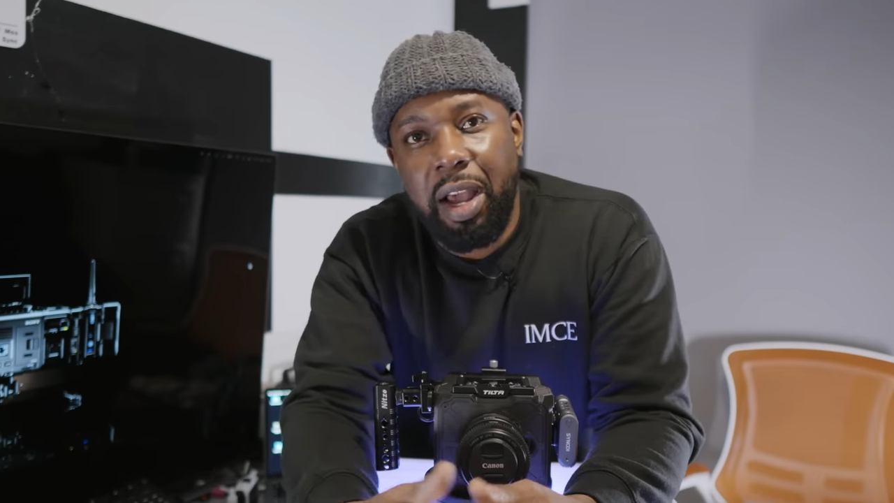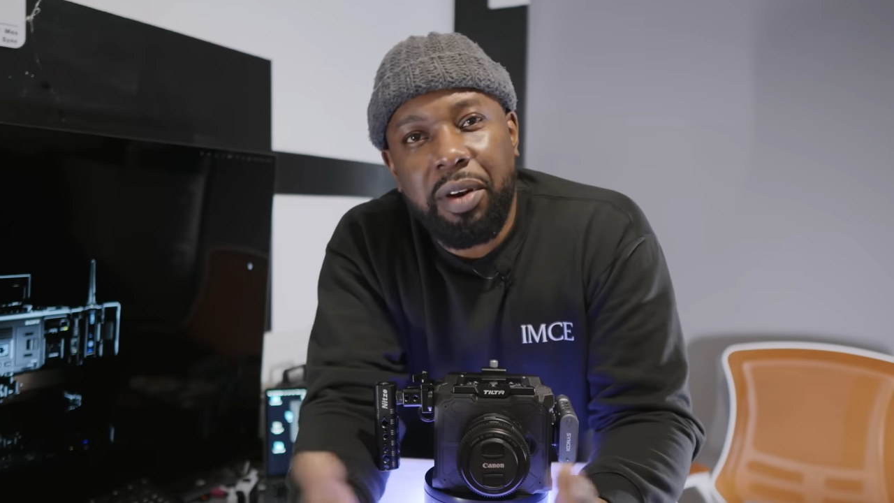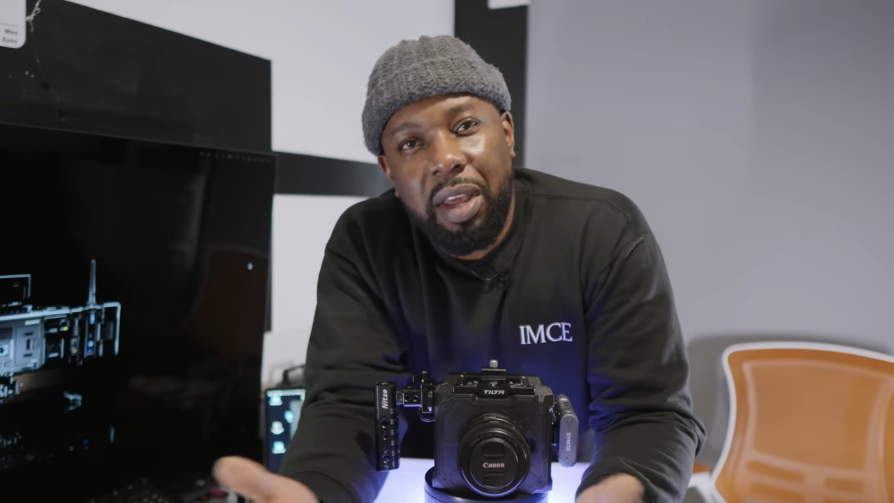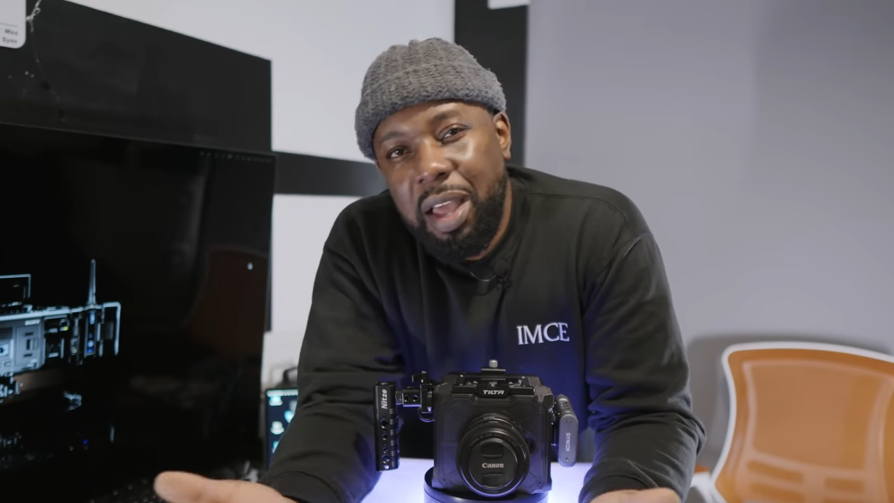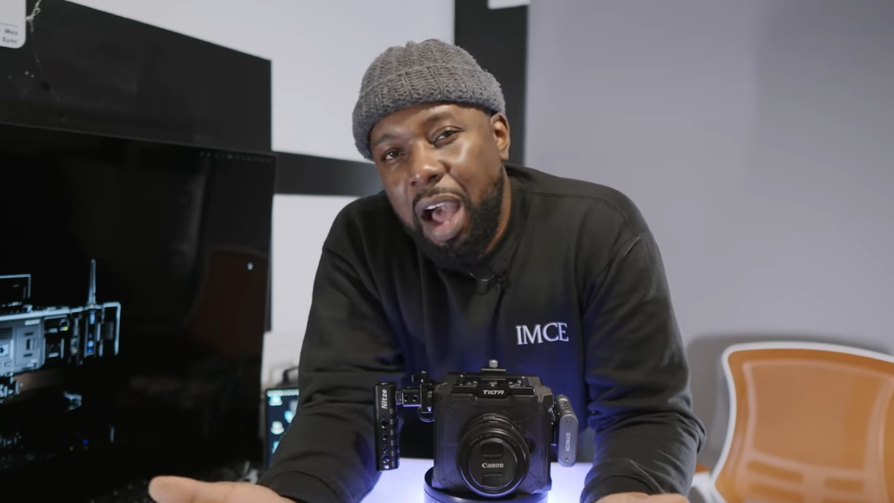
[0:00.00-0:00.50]
I'm
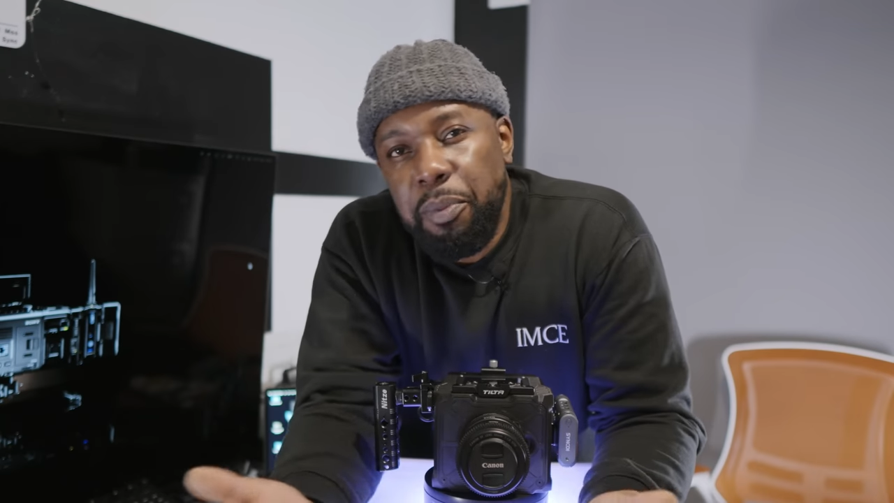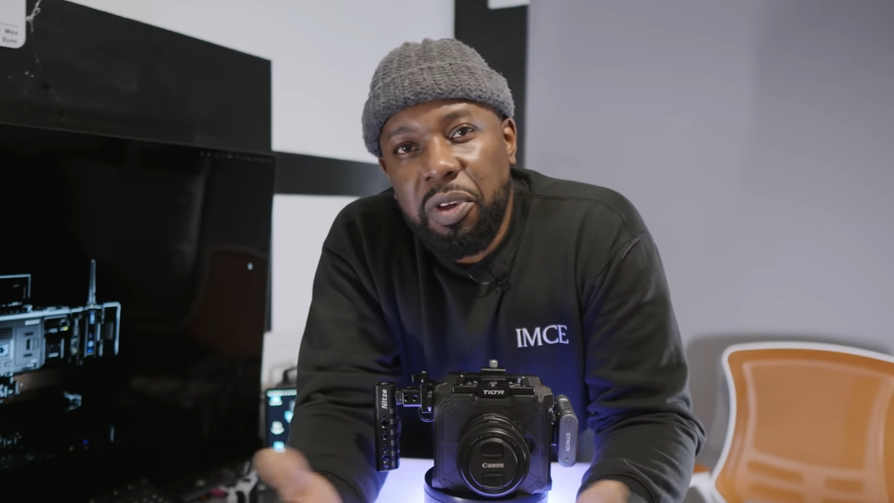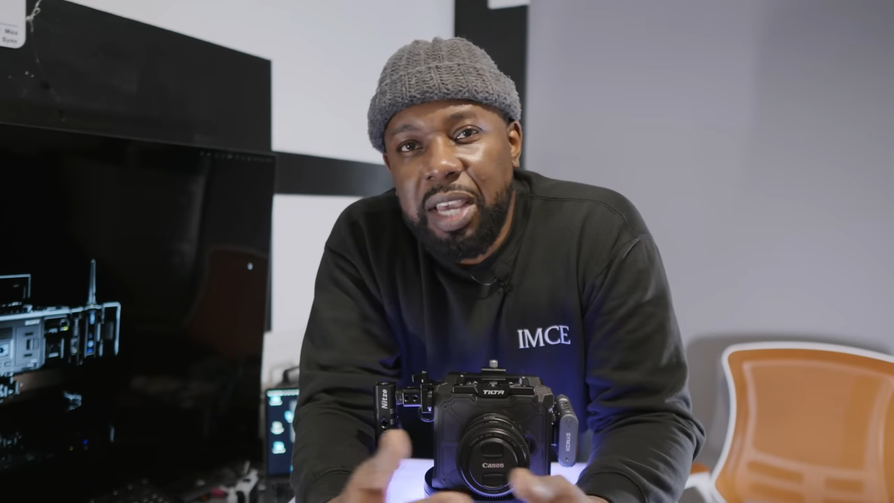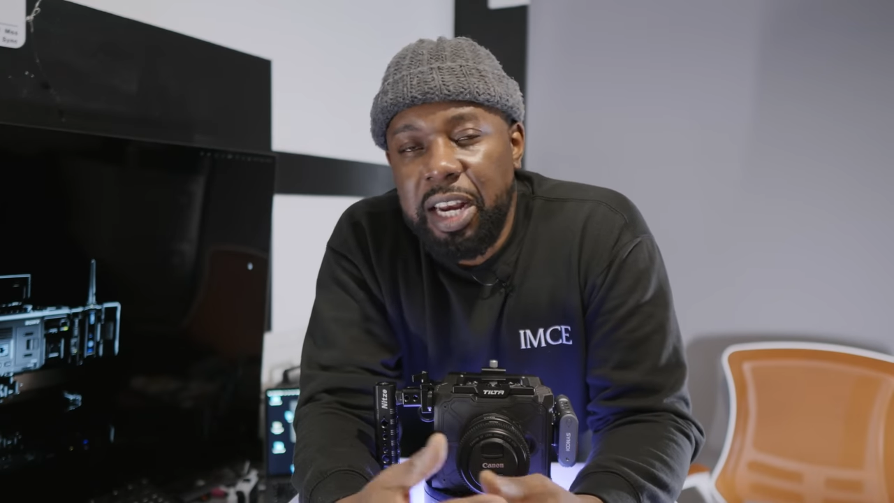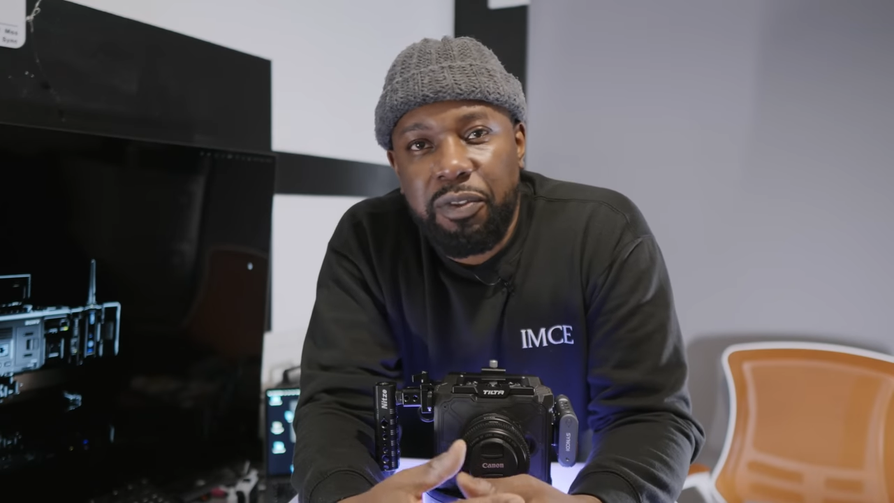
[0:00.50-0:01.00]

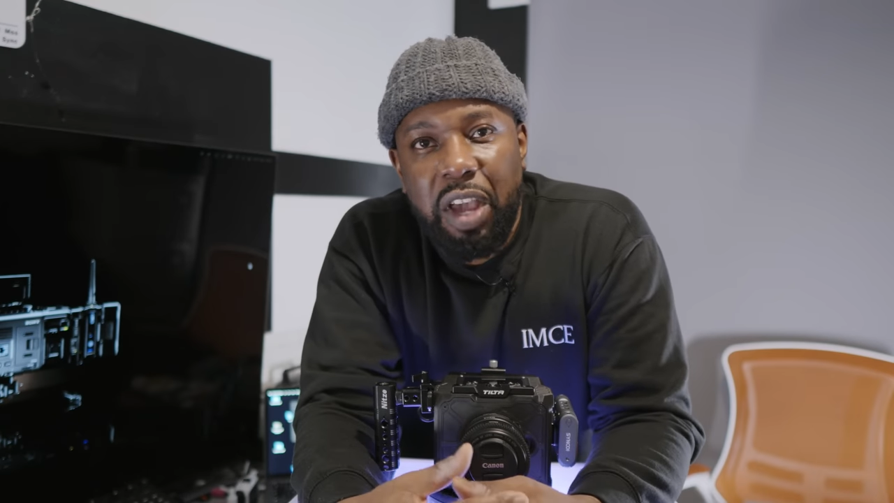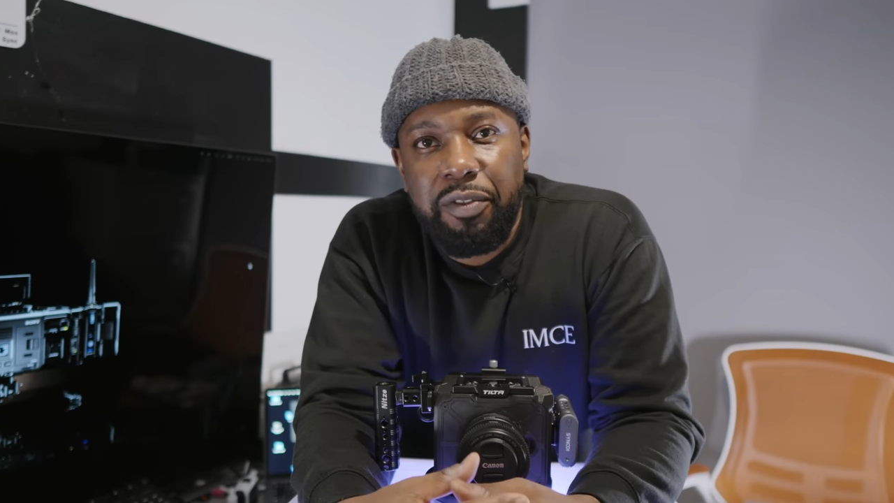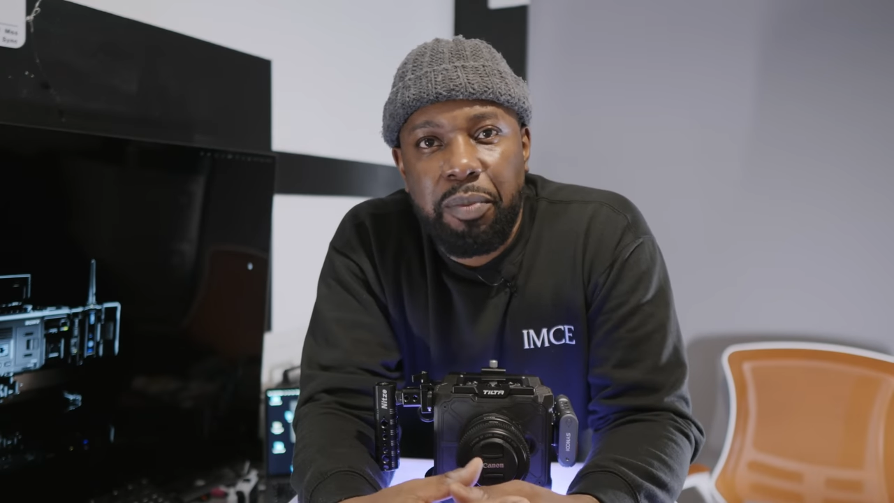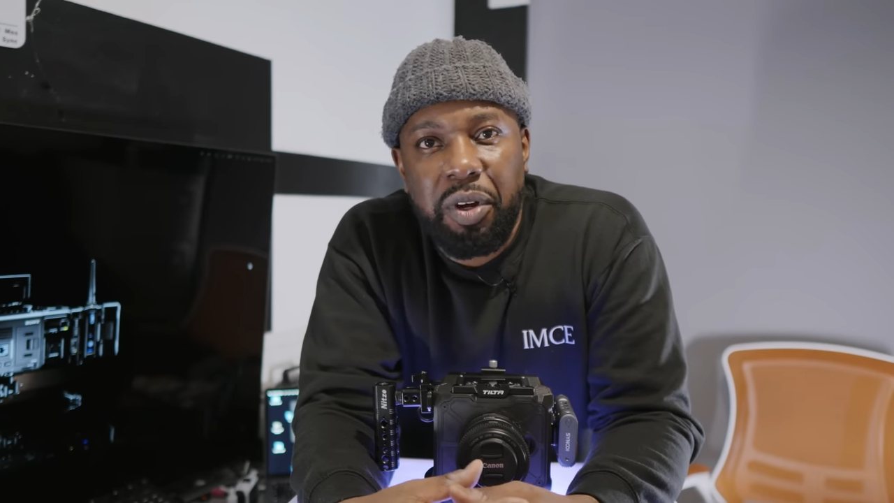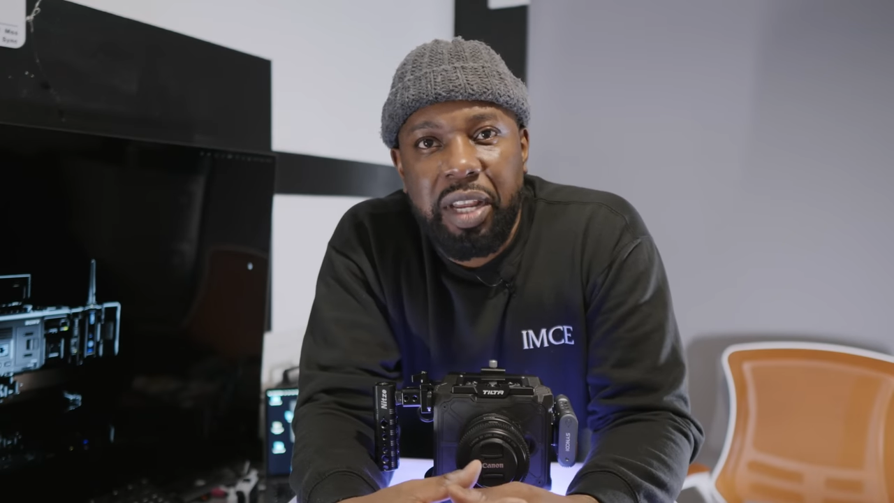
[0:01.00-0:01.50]
not saying this for
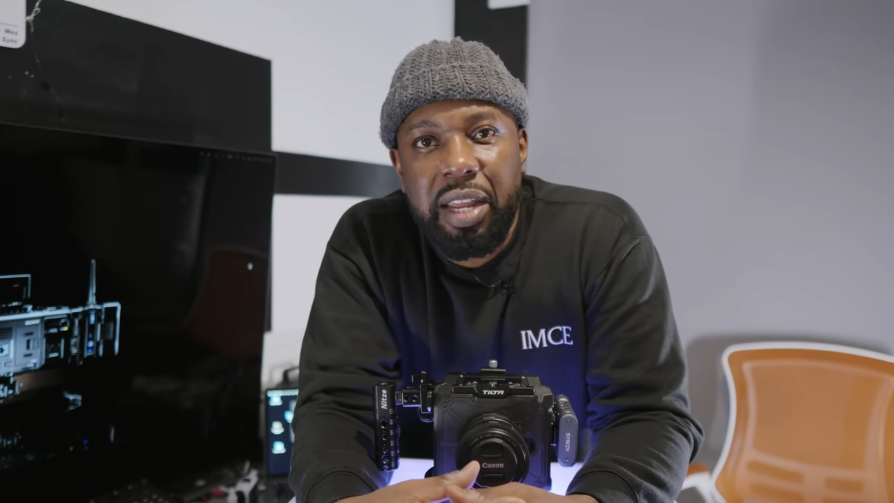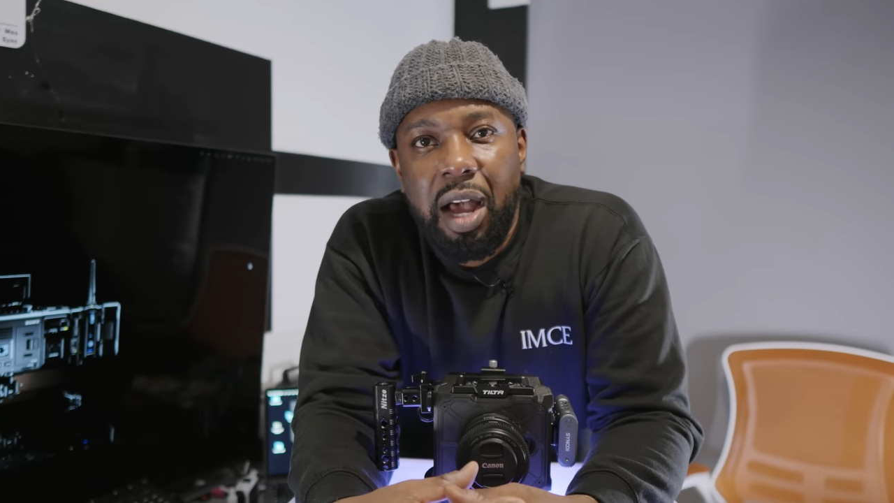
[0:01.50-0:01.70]
everybody.